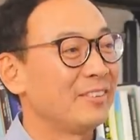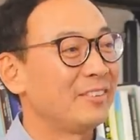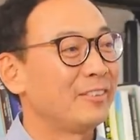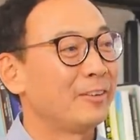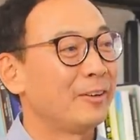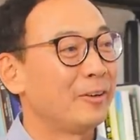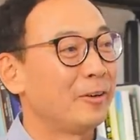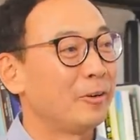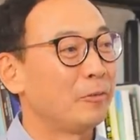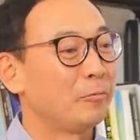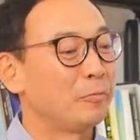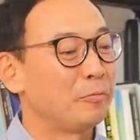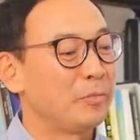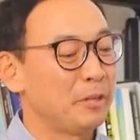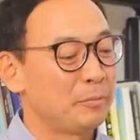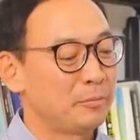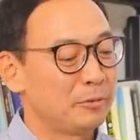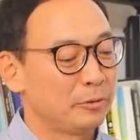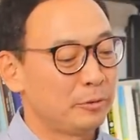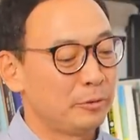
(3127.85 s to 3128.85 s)
So
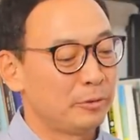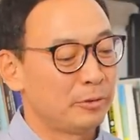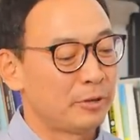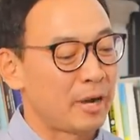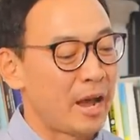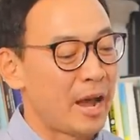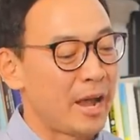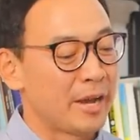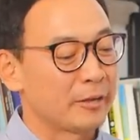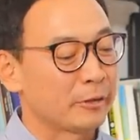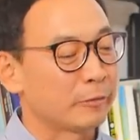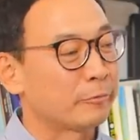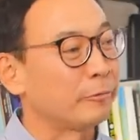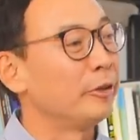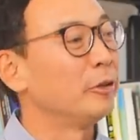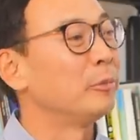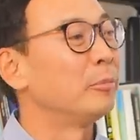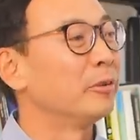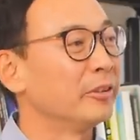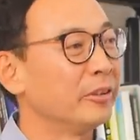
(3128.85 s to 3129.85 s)
people who are high in
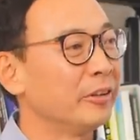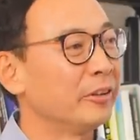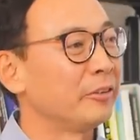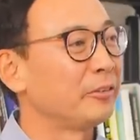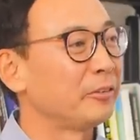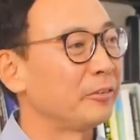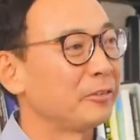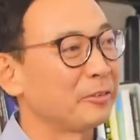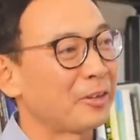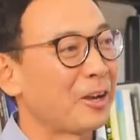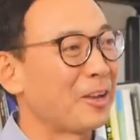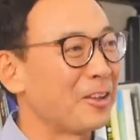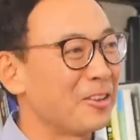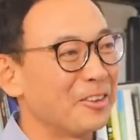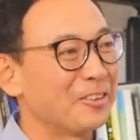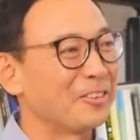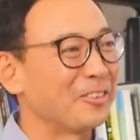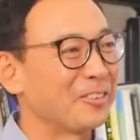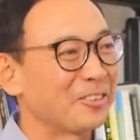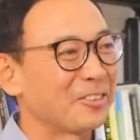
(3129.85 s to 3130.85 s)
agreeableness,
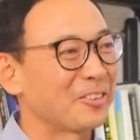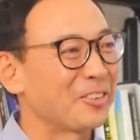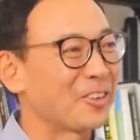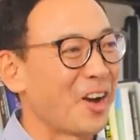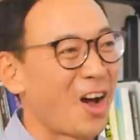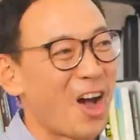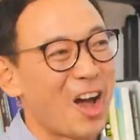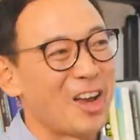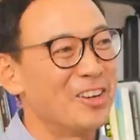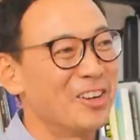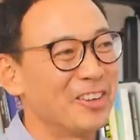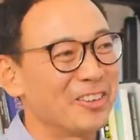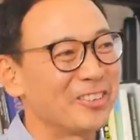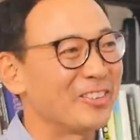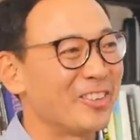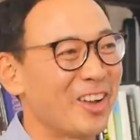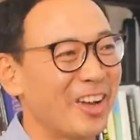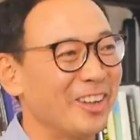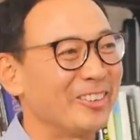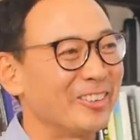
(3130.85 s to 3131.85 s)
kind of this
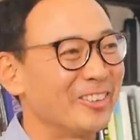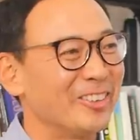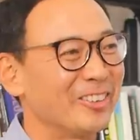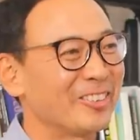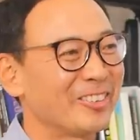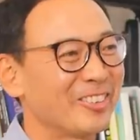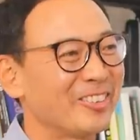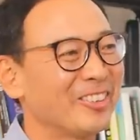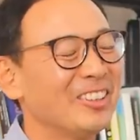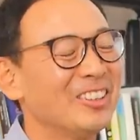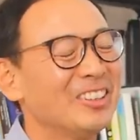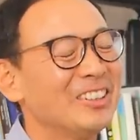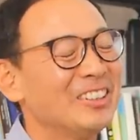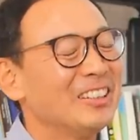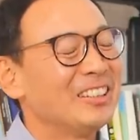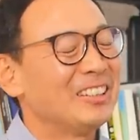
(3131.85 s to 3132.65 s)
kindness, niceness